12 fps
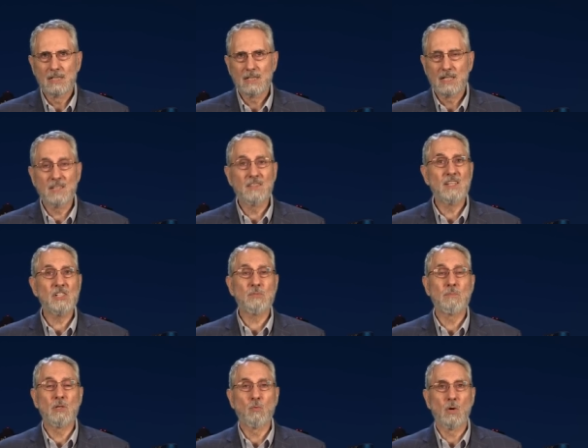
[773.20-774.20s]
Could this
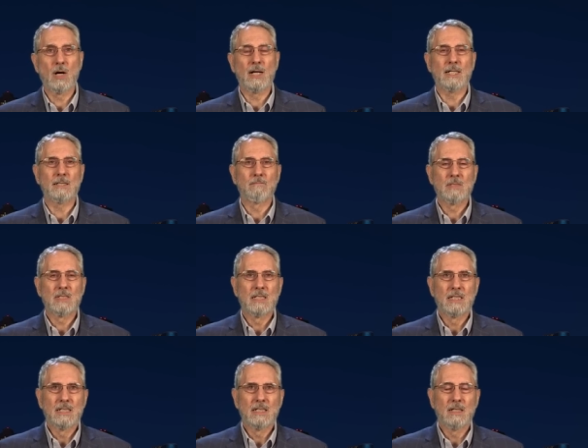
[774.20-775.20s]
be why
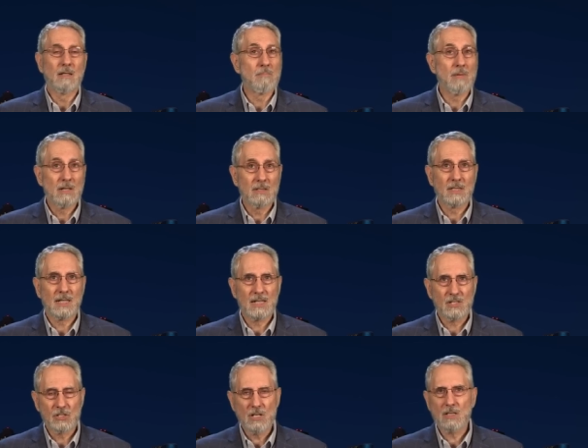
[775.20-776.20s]
America
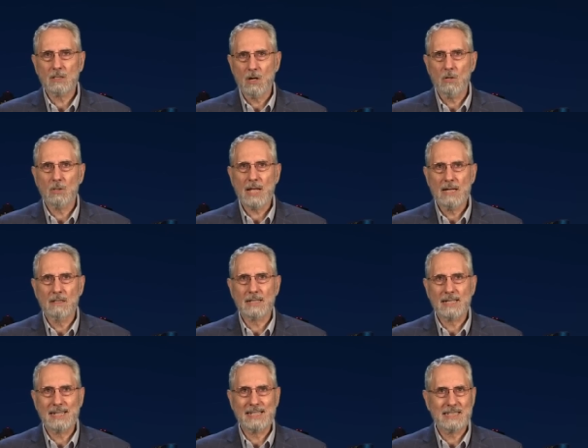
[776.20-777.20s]
is not called out
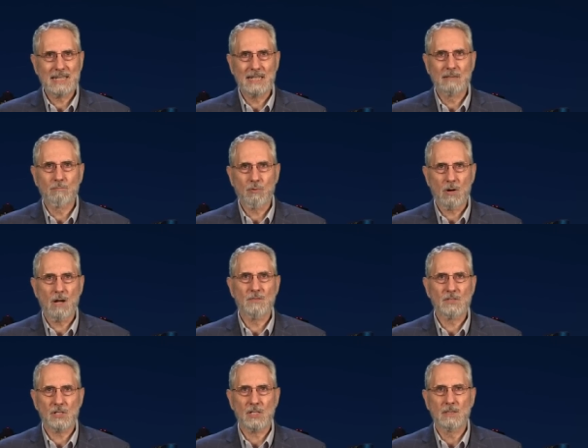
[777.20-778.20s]
in end time
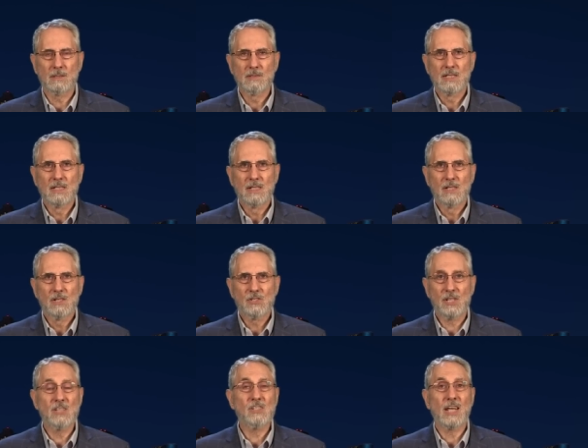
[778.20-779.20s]
prophecy,
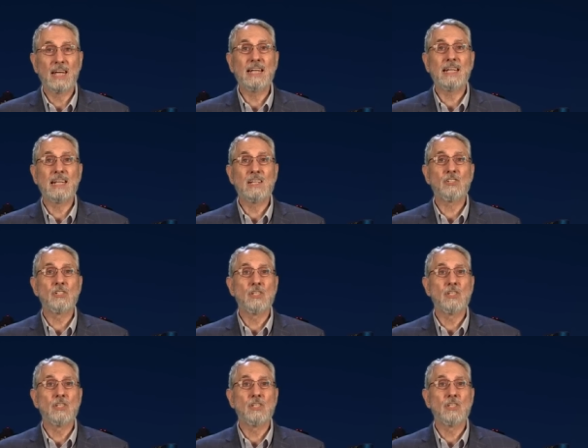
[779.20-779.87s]
since it is